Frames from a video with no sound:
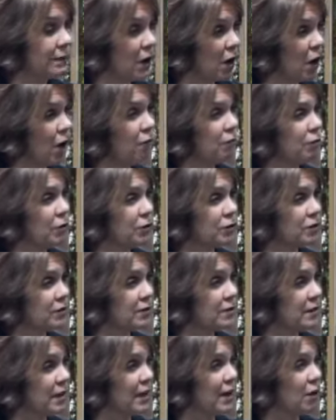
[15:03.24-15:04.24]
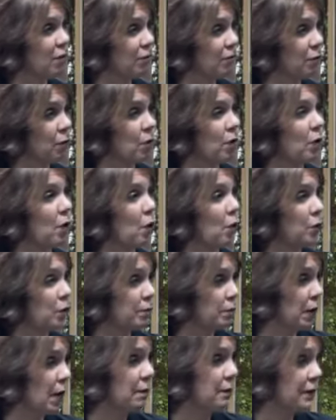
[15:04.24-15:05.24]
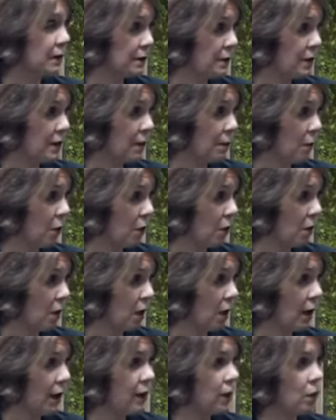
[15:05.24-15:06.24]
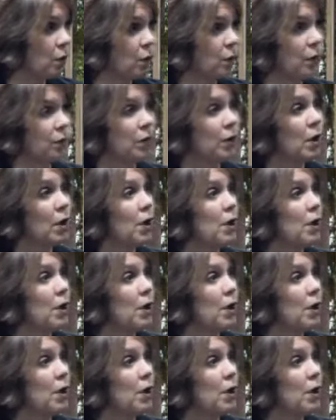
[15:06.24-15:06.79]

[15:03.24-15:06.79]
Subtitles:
coverage is there for, oh, your mom needs an MRI or